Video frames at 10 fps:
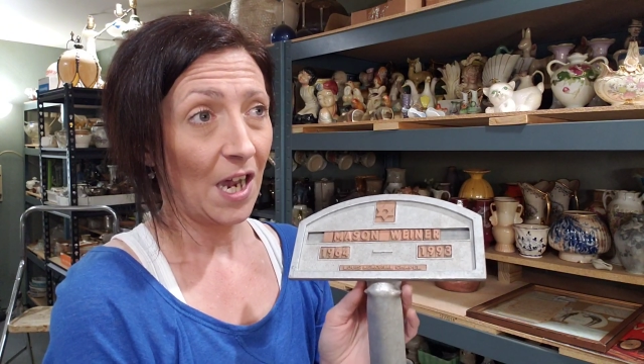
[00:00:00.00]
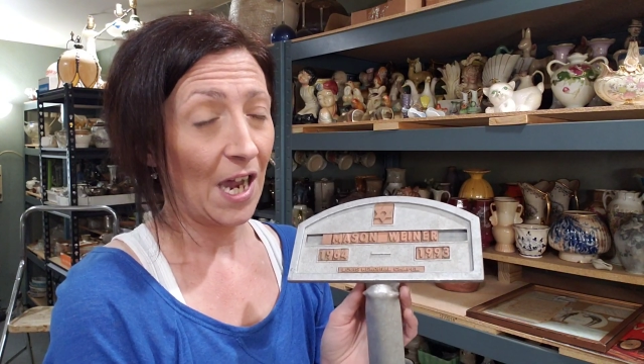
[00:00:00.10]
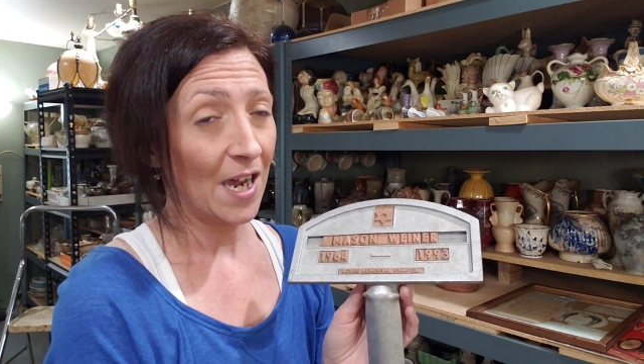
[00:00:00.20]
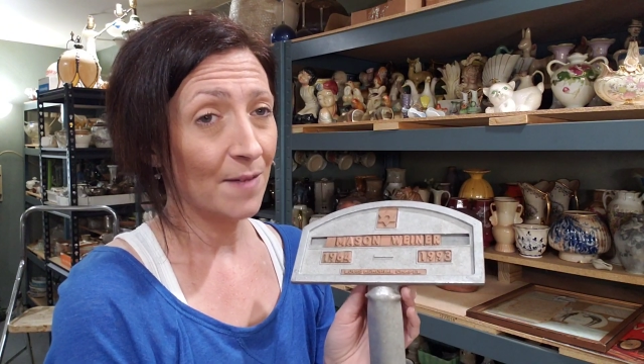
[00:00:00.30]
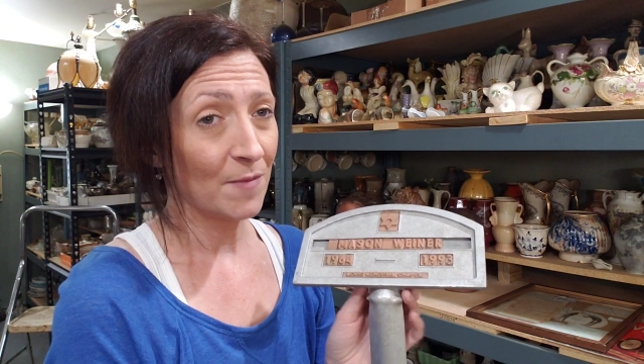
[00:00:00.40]

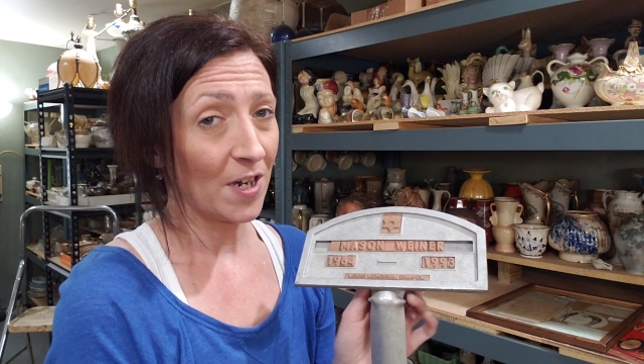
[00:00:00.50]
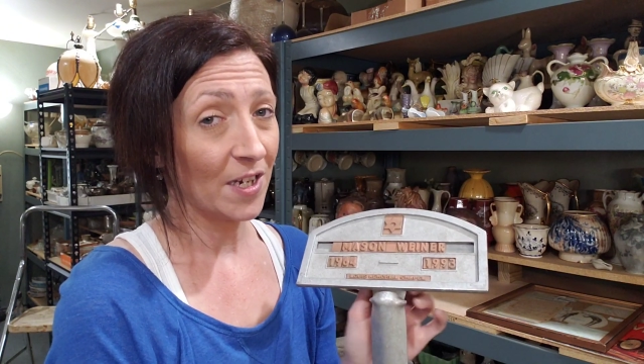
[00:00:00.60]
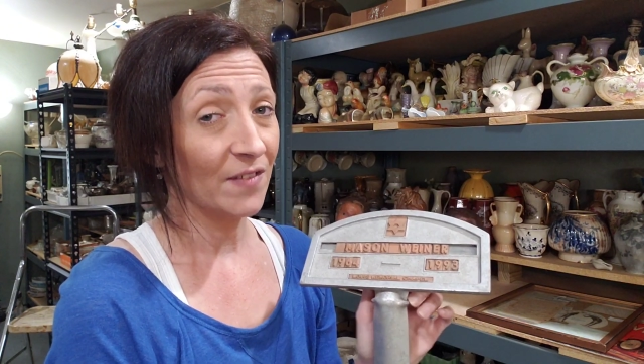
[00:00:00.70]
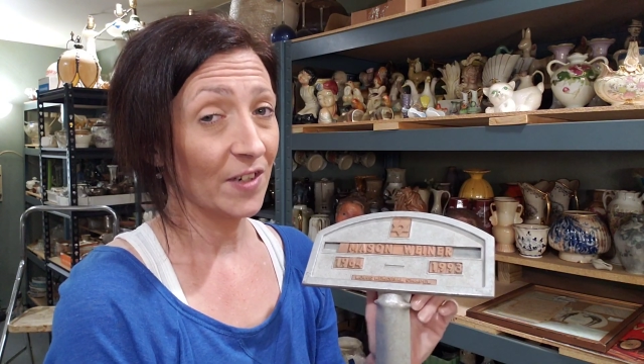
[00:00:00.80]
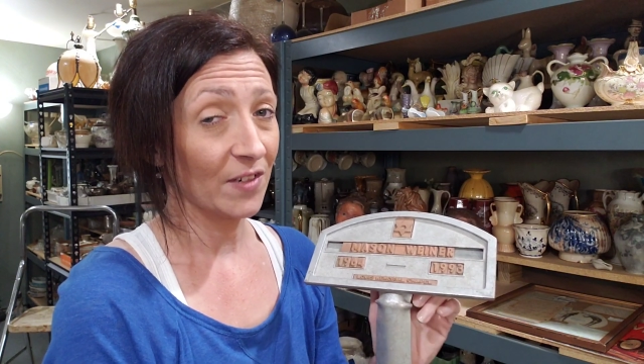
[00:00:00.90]
I'm
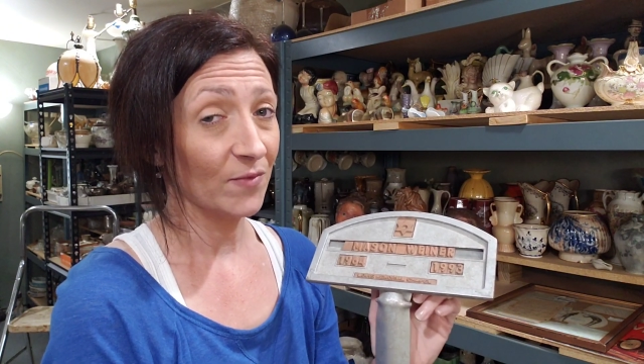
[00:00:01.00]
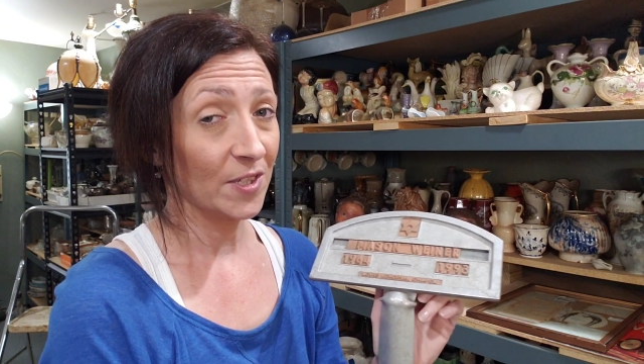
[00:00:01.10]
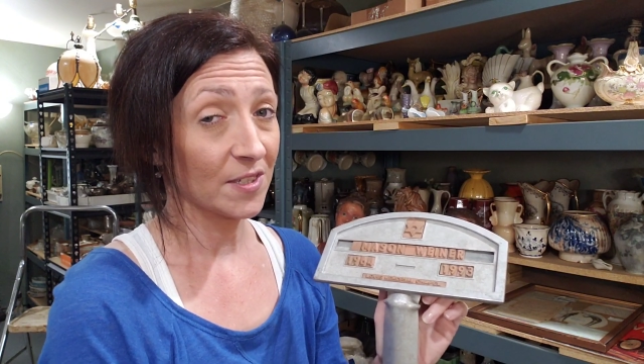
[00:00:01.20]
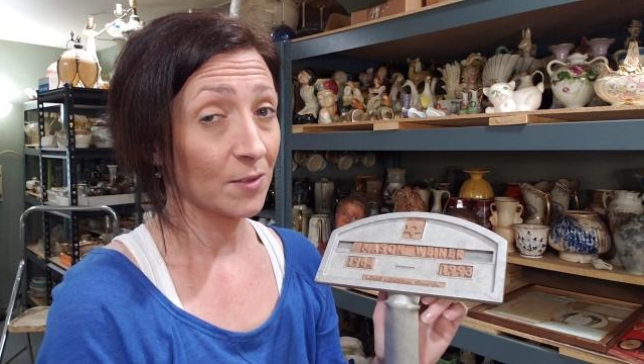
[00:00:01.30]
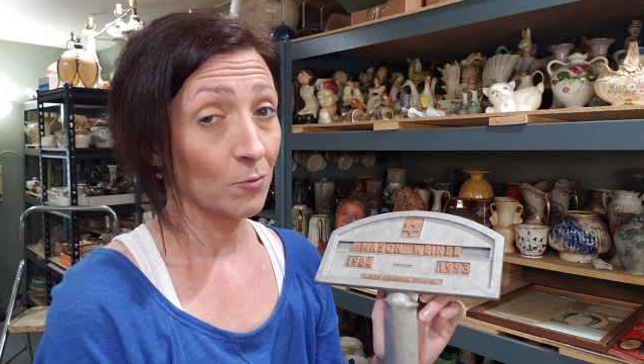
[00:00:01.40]
not even
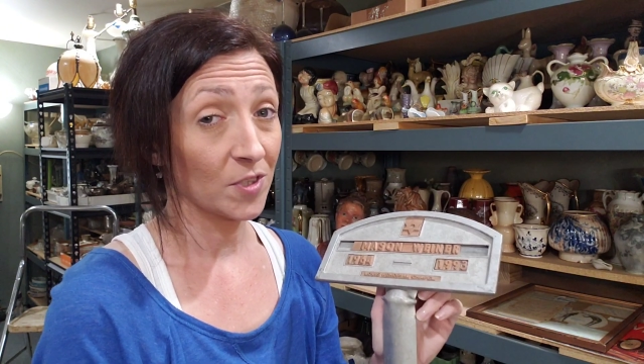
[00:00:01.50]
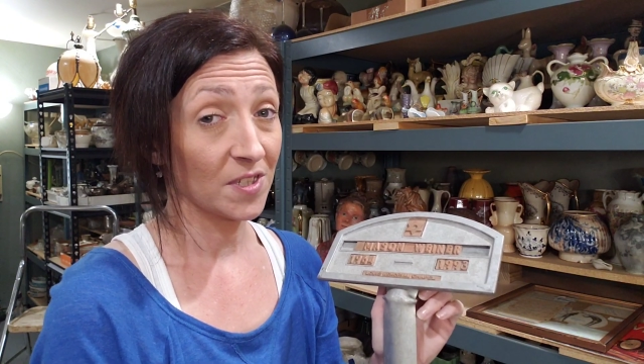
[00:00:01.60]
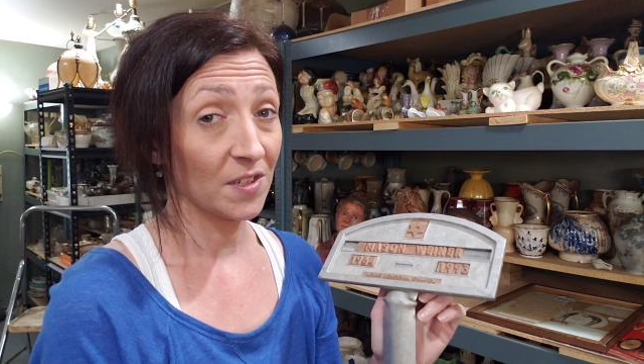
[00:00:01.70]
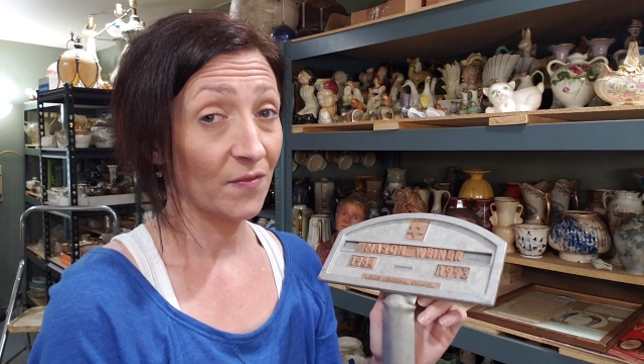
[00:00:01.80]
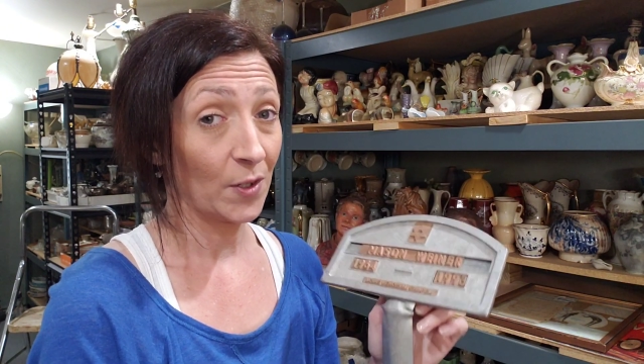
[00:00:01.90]
convinced it was
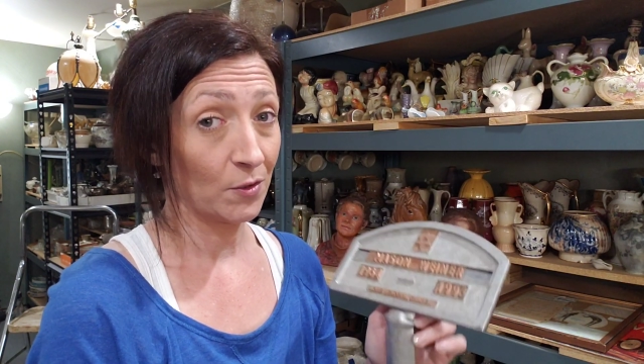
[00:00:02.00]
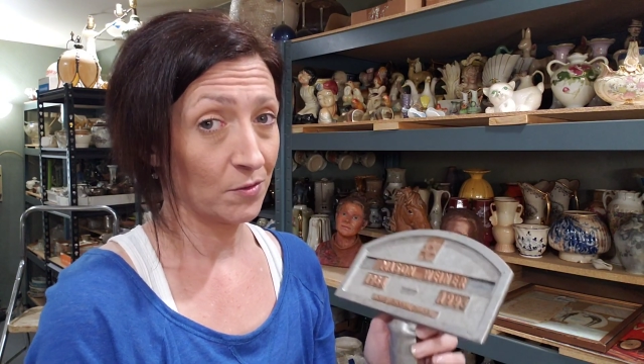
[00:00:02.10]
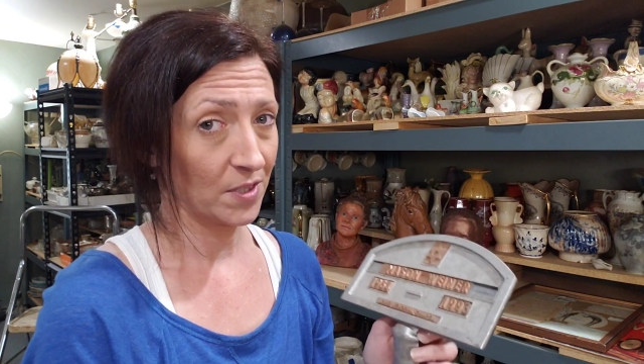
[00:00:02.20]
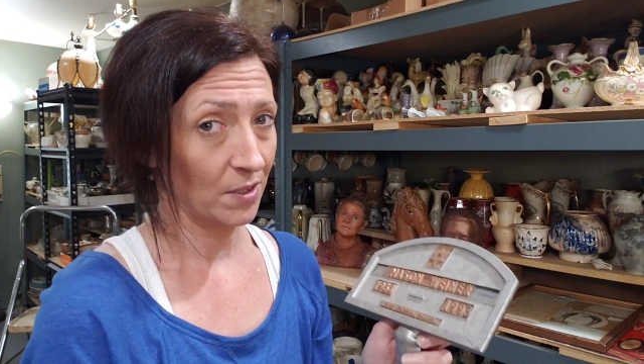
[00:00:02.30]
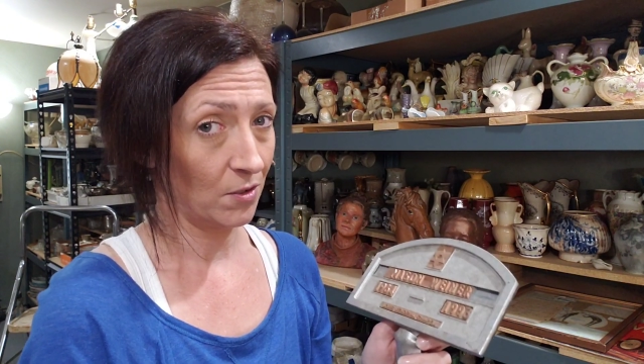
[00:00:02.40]
in the
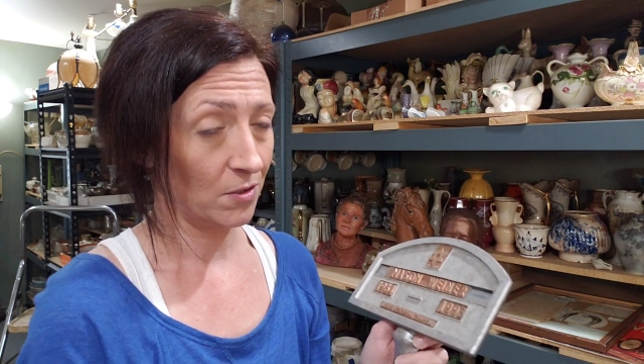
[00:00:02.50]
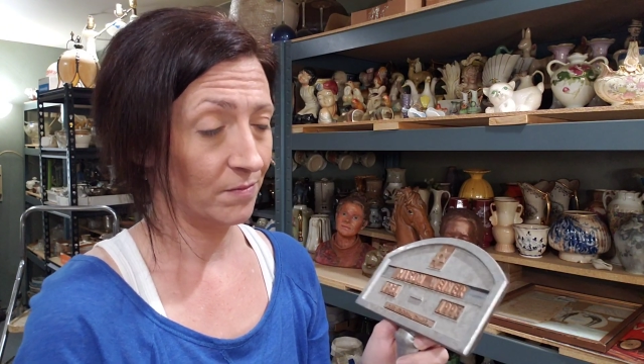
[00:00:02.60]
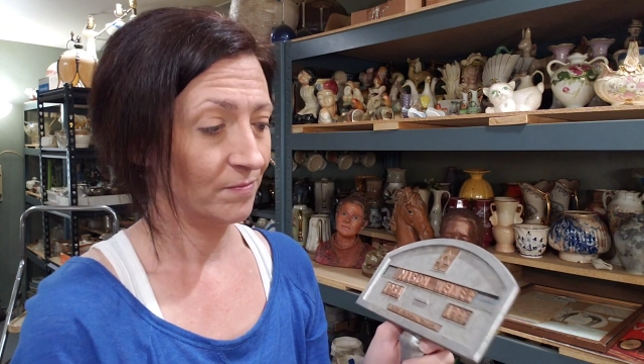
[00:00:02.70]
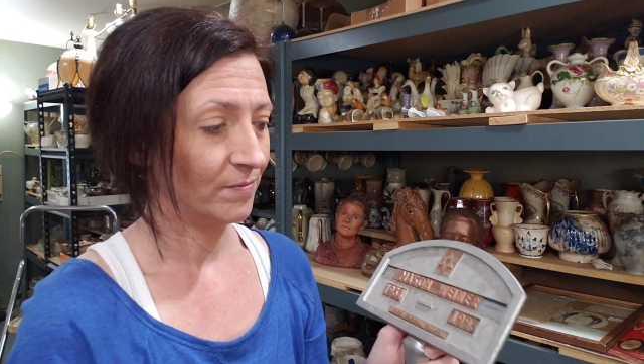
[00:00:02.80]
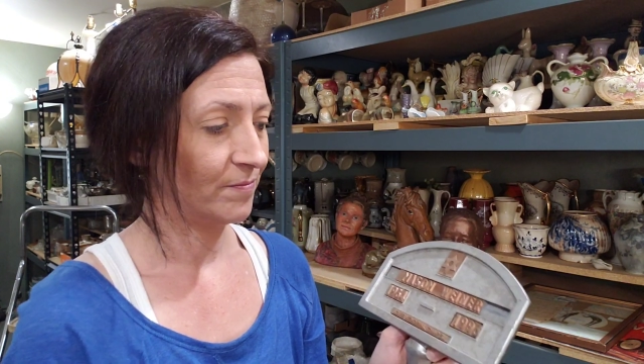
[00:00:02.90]
photos at all.